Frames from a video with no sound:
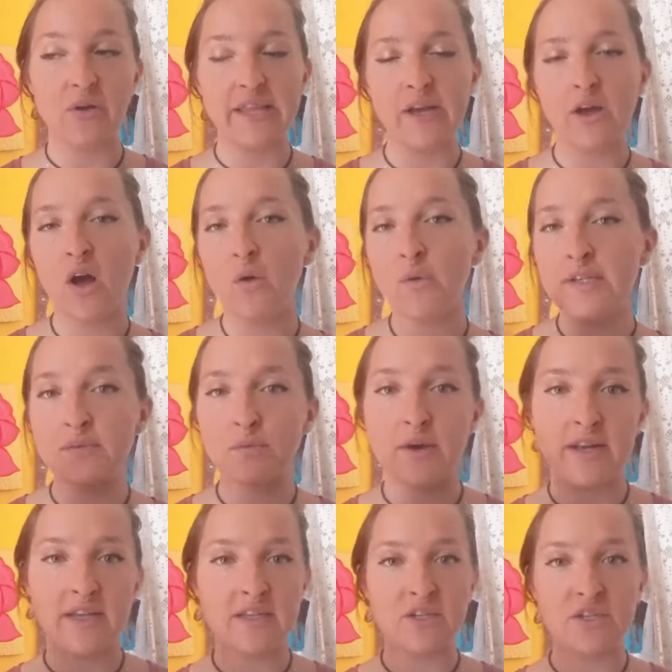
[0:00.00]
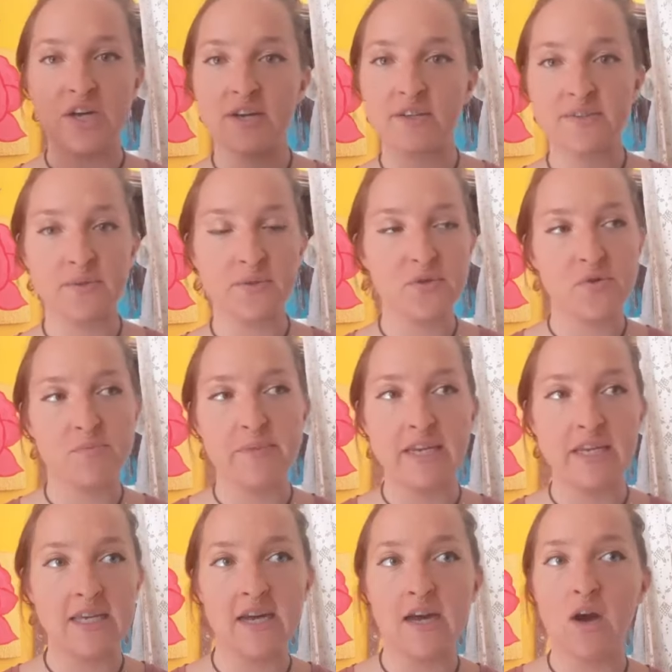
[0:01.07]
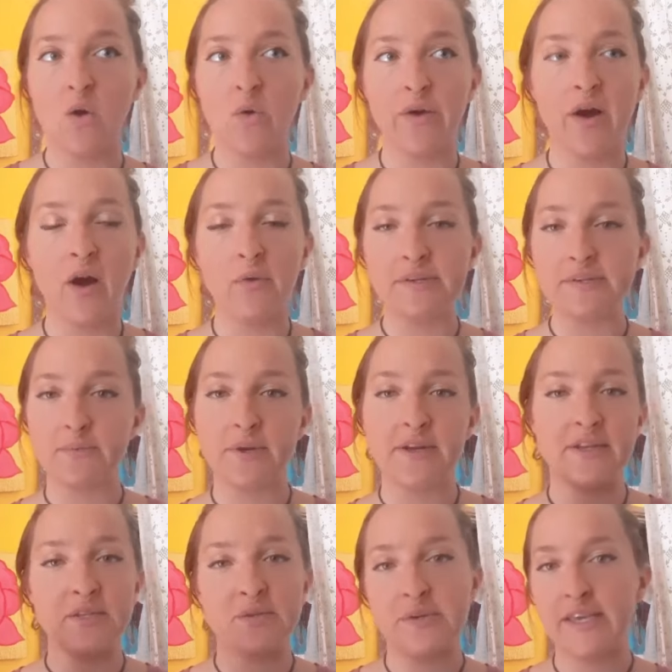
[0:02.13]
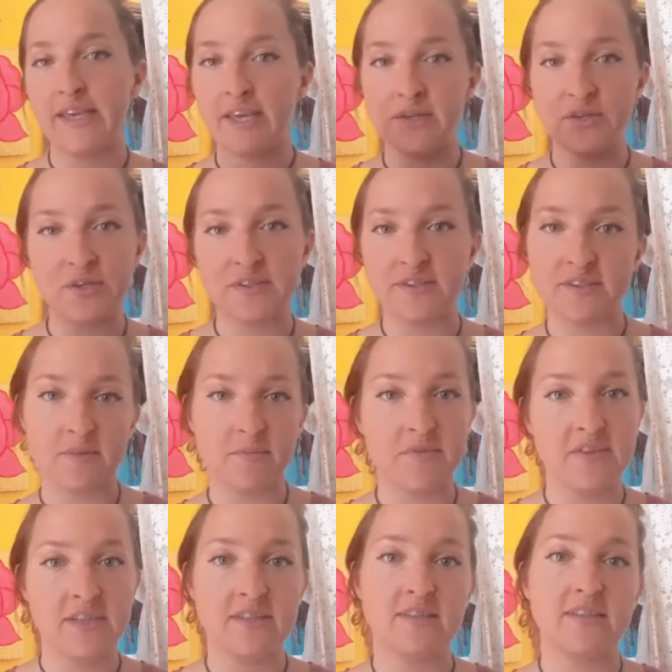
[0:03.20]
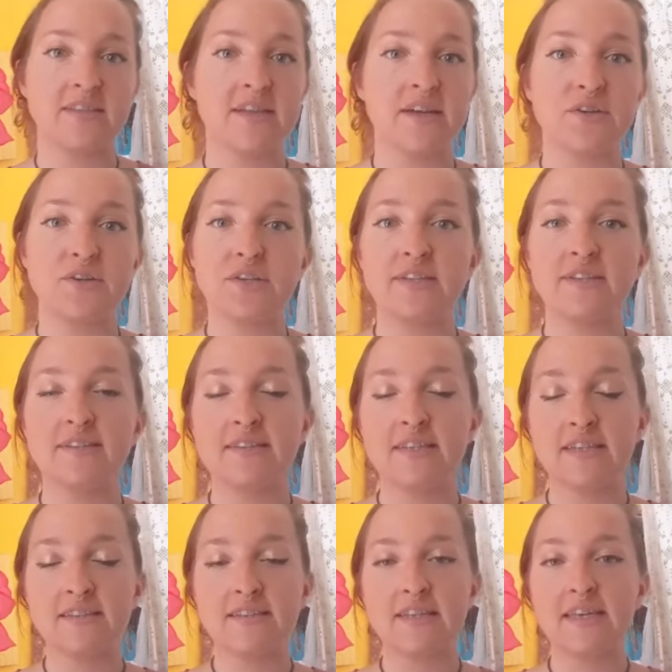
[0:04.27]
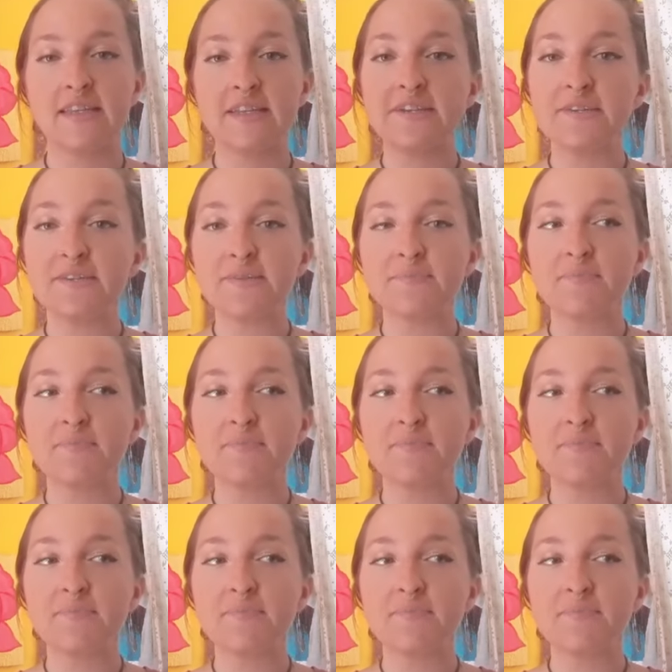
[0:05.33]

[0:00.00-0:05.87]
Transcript: like always wanting to check social media or always wanting to engage in some of these discussions, things like this.